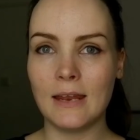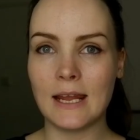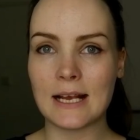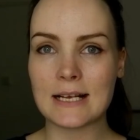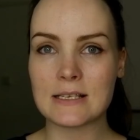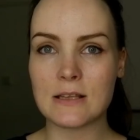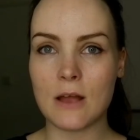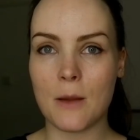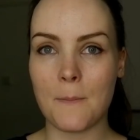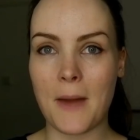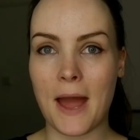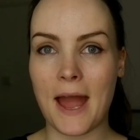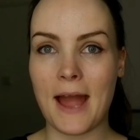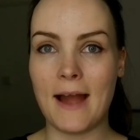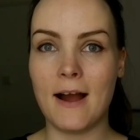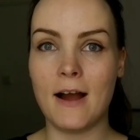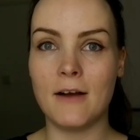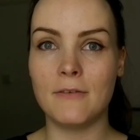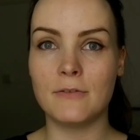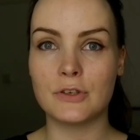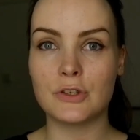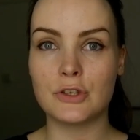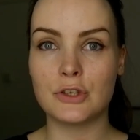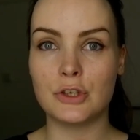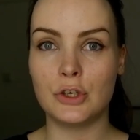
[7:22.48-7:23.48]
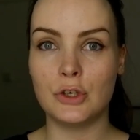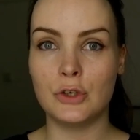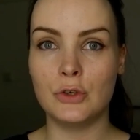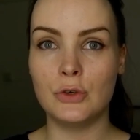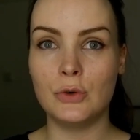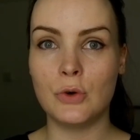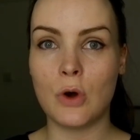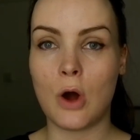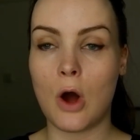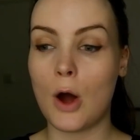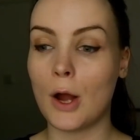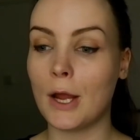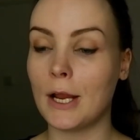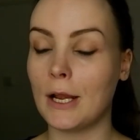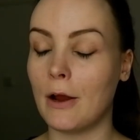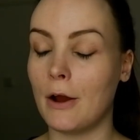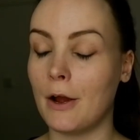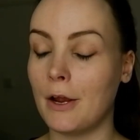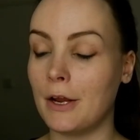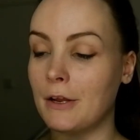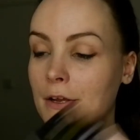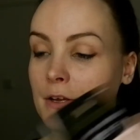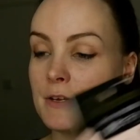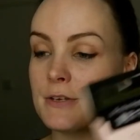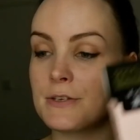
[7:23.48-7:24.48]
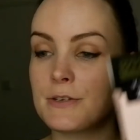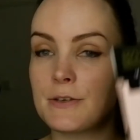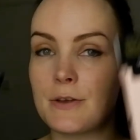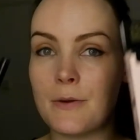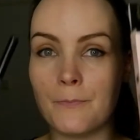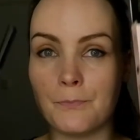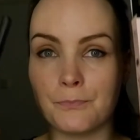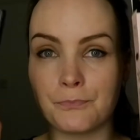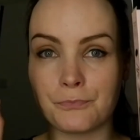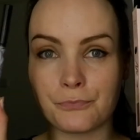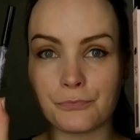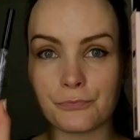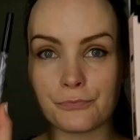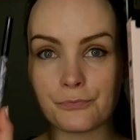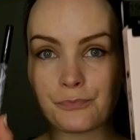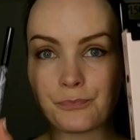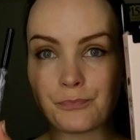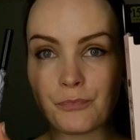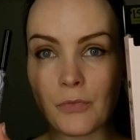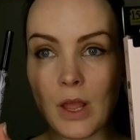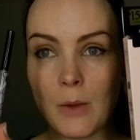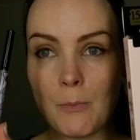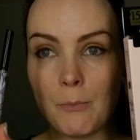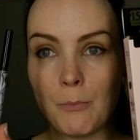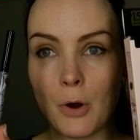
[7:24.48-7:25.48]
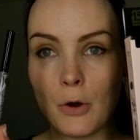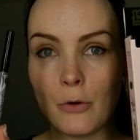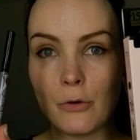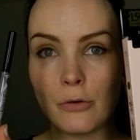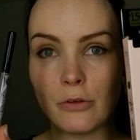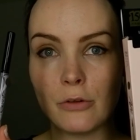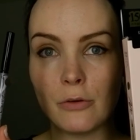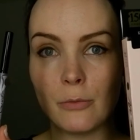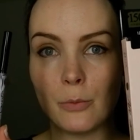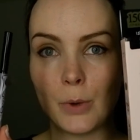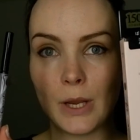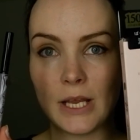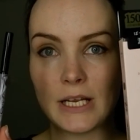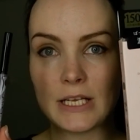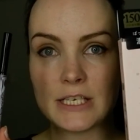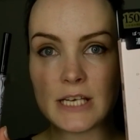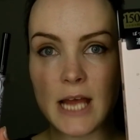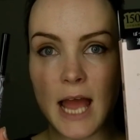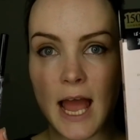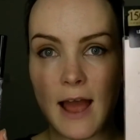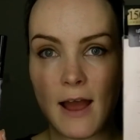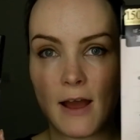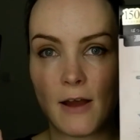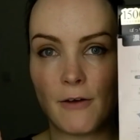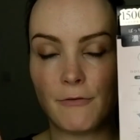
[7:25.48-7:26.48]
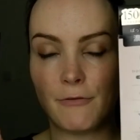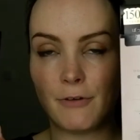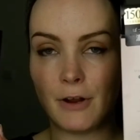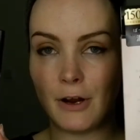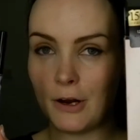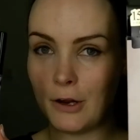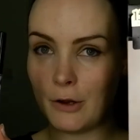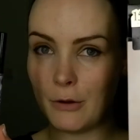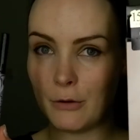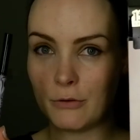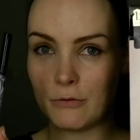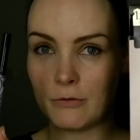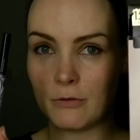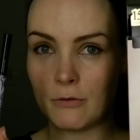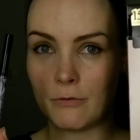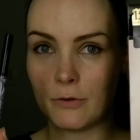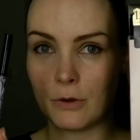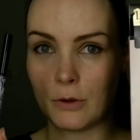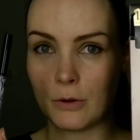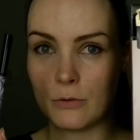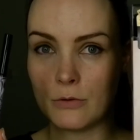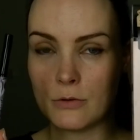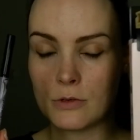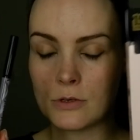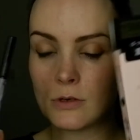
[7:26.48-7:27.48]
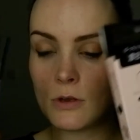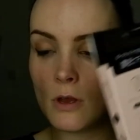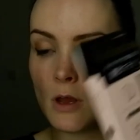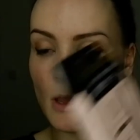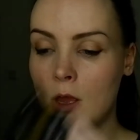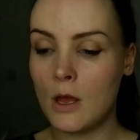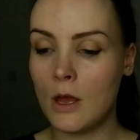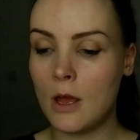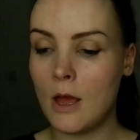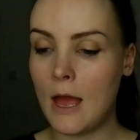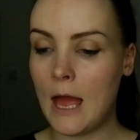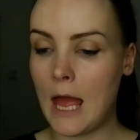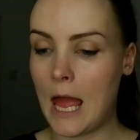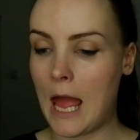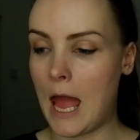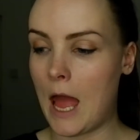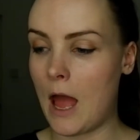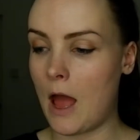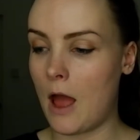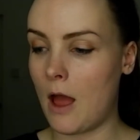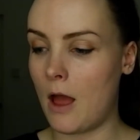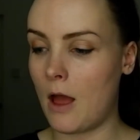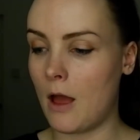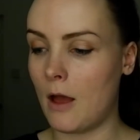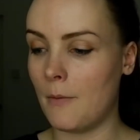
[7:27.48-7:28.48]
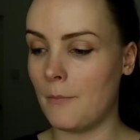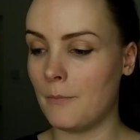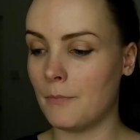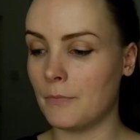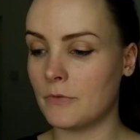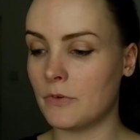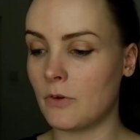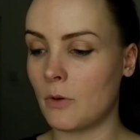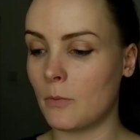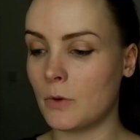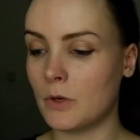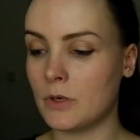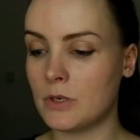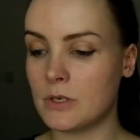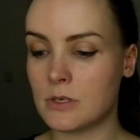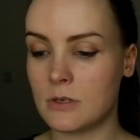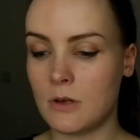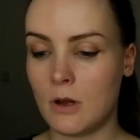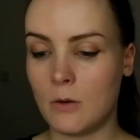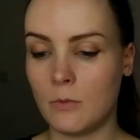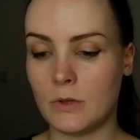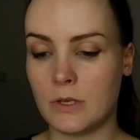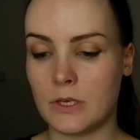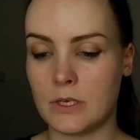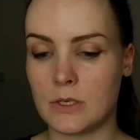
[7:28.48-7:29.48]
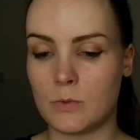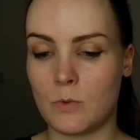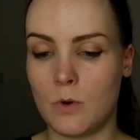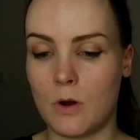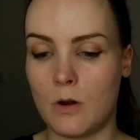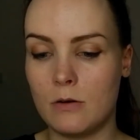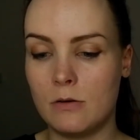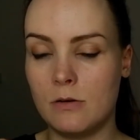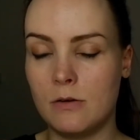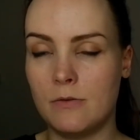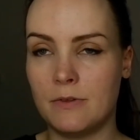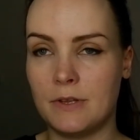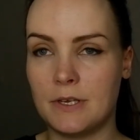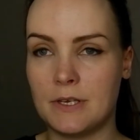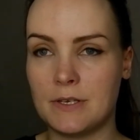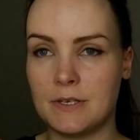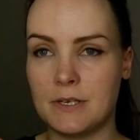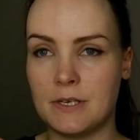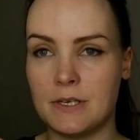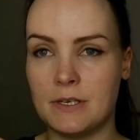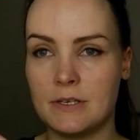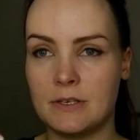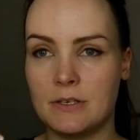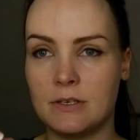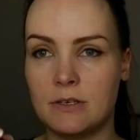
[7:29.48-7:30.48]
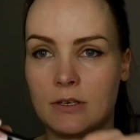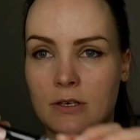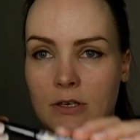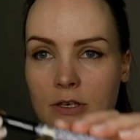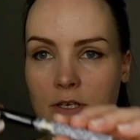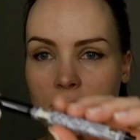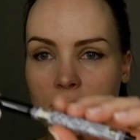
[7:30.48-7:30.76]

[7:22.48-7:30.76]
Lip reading: Next up I have 2 eyeliners, both of which have very good reviews. So I'm going to start with this one. This is